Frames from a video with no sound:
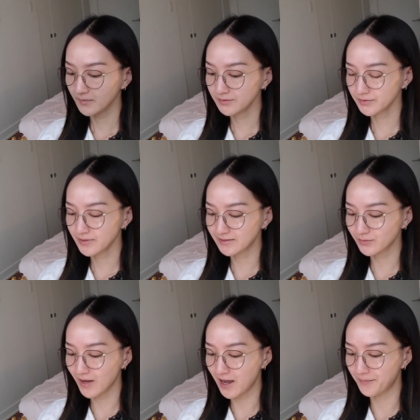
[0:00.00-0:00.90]
So that's
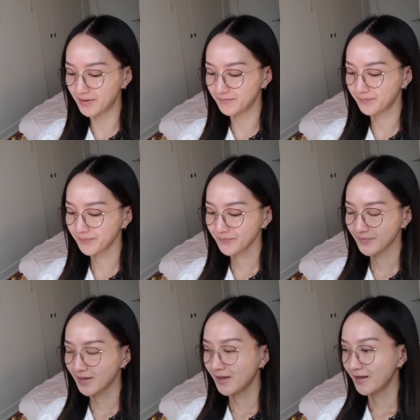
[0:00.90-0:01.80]
what happened.
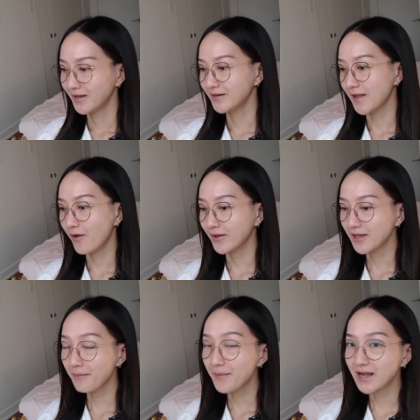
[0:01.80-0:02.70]
Now I
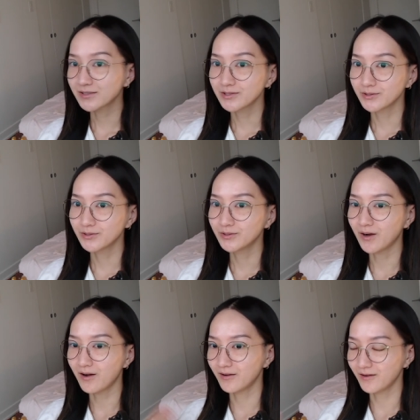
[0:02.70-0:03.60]
get back to
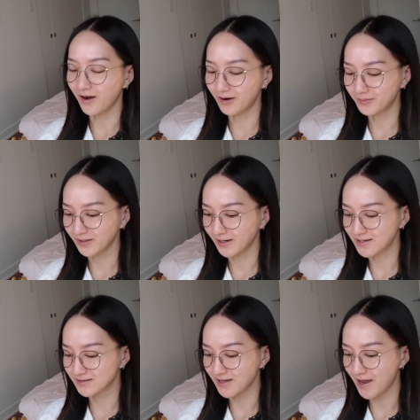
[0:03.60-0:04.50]
our
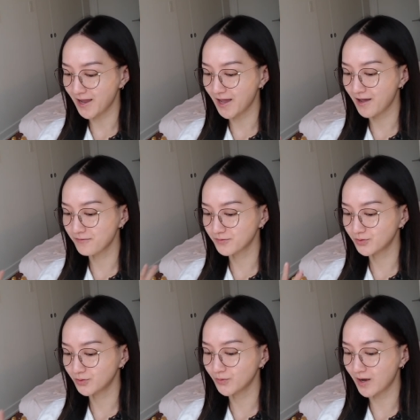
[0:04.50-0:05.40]
place. I have
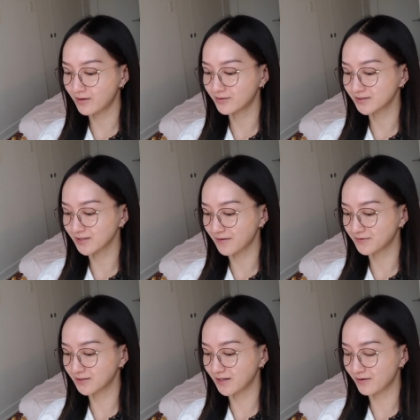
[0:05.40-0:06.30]
2 hours left
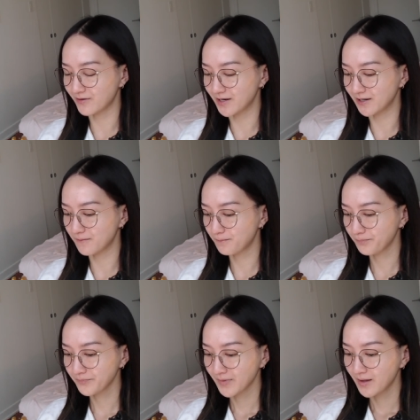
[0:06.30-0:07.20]
to get ready.
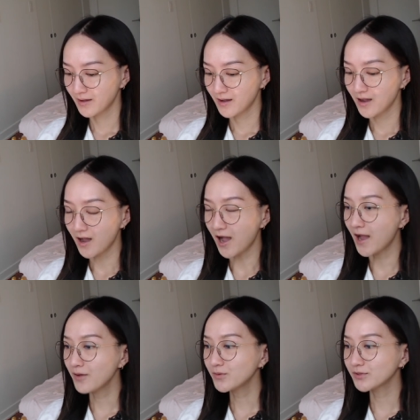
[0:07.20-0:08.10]
I was